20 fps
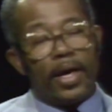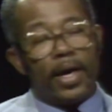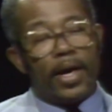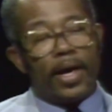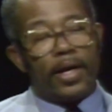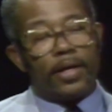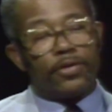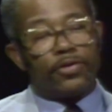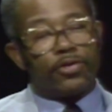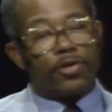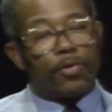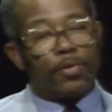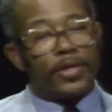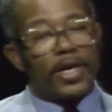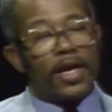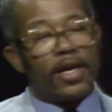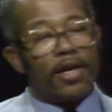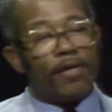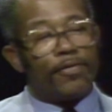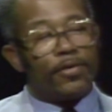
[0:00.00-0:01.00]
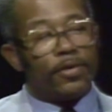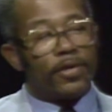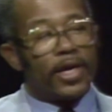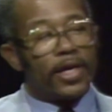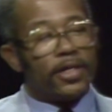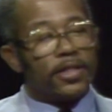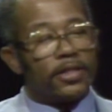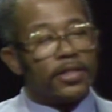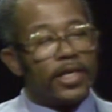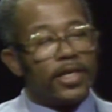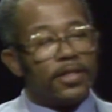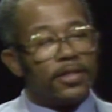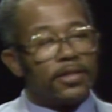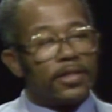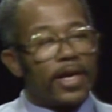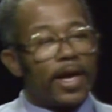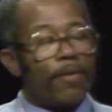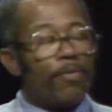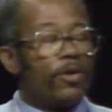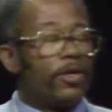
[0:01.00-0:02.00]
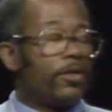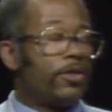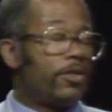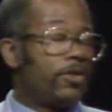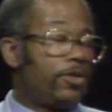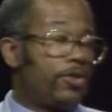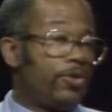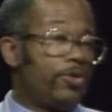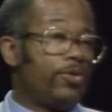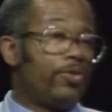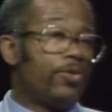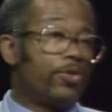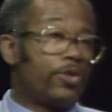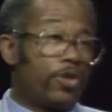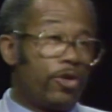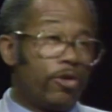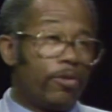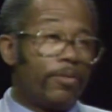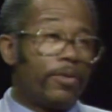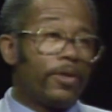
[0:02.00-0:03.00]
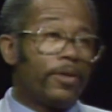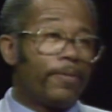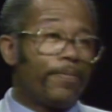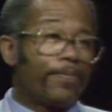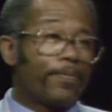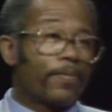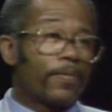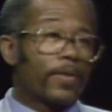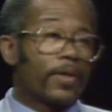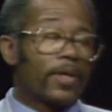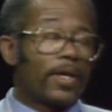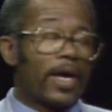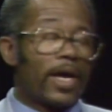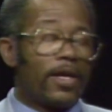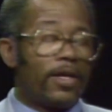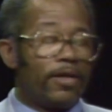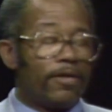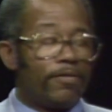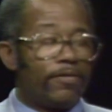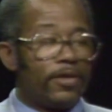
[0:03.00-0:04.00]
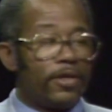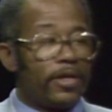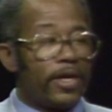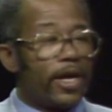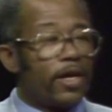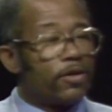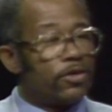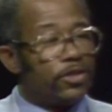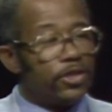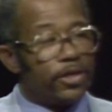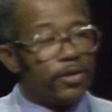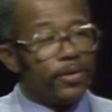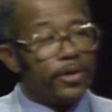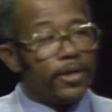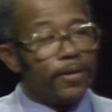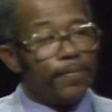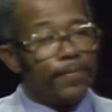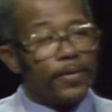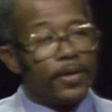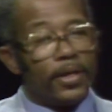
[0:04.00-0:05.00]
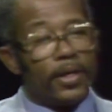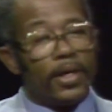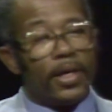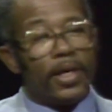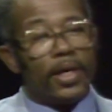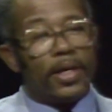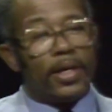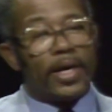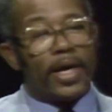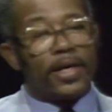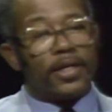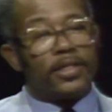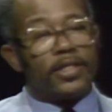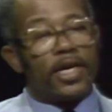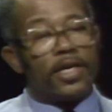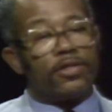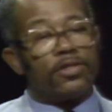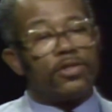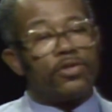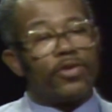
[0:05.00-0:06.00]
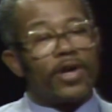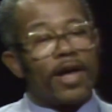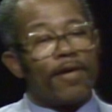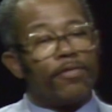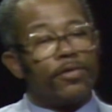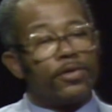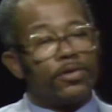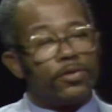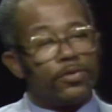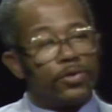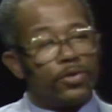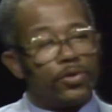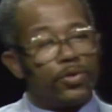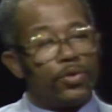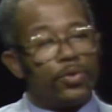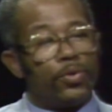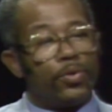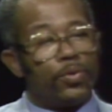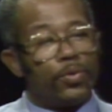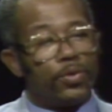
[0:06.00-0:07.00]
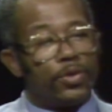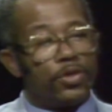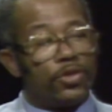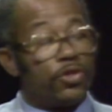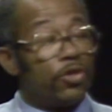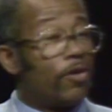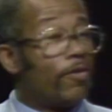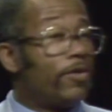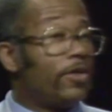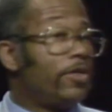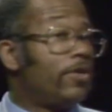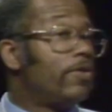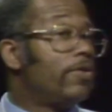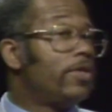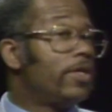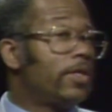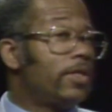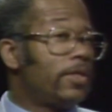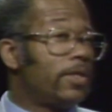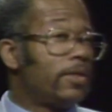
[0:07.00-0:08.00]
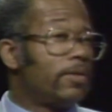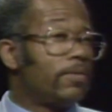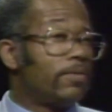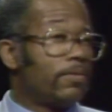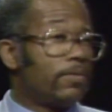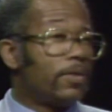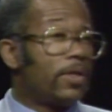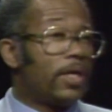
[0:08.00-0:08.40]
And so when I left the United States, I went to Cuba. I lived in Algeria. I had a chance to travel to the Soviet Union and